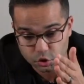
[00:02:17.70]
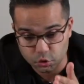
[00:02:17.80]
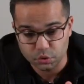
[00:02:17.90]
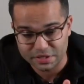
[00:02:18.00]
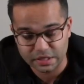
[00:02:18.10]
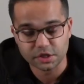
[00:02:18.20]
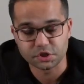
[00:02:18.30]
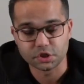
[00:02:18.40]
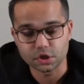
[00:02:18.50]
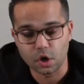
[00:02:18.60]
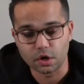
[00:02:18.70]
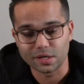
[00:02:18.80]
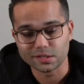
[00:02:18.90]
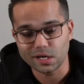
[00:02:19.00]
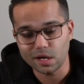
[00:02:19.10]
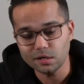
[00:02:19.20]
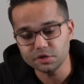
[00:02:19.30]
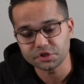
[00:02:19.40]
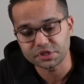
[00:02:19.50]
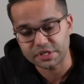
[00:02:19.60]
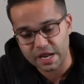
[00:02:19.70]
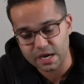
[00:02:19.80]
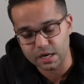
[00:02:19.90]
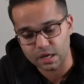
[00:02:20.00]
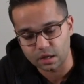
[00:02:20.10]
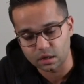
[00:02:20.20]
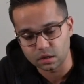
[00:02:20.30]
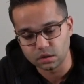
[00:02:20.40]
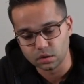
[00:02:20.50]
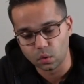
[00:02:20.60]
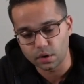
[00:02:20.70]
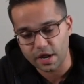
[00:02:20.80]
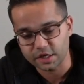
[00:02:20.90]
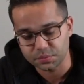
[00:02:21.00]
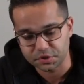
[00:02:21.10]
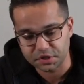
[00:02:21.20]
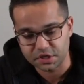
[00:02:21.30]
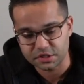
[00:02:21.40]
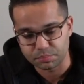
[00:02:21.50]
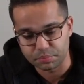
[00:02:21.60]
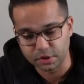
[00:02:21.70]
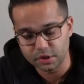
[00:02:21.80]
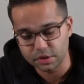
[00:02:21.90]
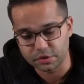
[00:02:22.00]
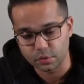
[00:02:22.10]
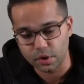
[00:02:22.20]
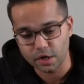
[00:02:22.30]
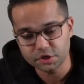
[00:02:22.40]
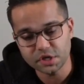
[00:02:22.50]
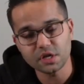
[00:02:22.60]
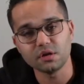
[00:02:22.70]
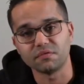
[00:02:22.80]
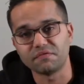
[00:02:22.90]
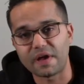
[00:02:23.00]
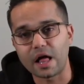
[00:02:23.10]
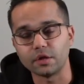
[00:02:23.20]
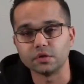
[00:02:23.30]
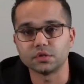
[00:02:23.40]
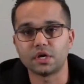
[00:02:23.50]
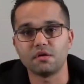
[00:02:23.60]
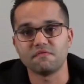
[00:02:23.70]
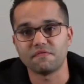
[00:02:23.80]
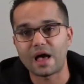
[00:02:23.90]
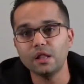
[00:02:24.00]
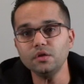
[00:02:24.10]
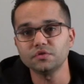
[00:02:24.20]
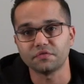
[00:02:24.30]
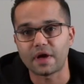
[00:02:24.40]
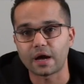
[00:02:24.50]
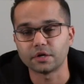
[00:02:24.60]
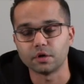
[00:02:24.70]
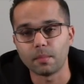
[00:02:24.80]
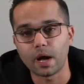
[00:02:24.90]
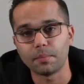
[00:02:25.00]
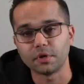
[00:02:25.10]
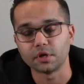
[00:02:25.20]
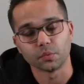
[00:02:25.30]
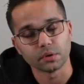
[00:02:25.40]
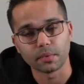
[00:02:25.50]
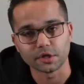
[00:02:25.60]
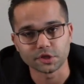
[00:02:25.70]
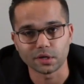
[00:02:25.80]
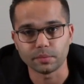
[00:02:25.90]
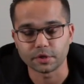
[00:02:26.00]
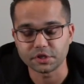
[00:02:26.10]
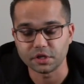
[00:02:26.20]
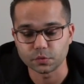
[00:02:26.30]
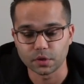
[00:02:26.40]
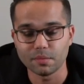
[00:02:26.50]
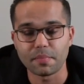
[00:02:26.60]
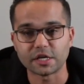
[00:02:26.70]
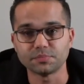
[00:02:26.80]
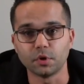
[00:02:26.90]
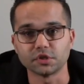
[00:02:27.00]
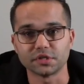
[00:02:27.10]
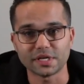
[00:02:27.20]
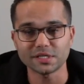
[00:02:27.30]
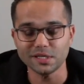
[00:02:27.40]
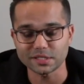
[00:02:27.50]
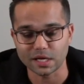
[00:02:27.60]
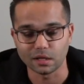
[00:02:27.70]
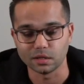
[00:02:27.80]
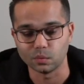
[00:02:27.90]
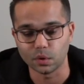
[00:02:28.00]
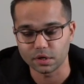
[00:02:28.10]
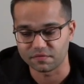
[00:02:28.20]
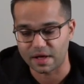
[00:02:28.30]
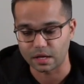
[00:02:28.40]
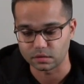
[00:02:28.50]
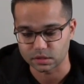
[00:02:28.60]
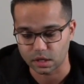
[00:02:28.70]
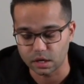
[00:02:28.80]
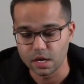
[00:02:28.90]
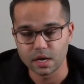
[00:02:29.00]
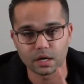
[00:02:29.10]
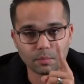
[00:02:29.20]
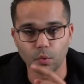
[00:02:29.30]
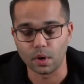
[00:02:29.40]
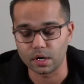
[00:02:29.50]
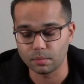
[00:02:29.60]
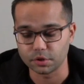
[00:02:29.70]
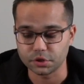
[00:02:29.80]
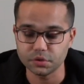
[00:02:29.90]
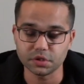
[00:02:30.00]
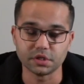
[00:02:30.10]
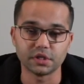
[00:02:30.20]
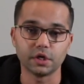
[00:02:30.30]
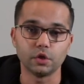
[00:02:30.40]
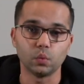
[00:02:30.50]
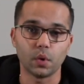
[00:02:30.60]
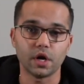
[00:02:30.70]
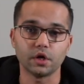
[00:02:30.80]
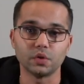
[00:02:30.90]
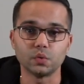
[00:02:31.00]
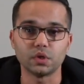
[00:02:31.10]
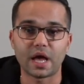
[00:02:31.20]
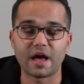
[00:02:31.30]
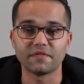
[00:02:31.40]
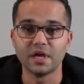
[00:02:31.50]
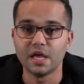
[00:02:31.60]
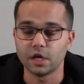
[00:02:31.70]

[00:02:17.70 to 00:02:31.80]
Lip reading: due diligence on is understanding your expertise, building through it, understanding your values. Okay, Values Factor, in my opinion, written by John DeMartini, is one of the best books, because that's going to tell you what your values are. Number one. Number two is going to tell you where you have,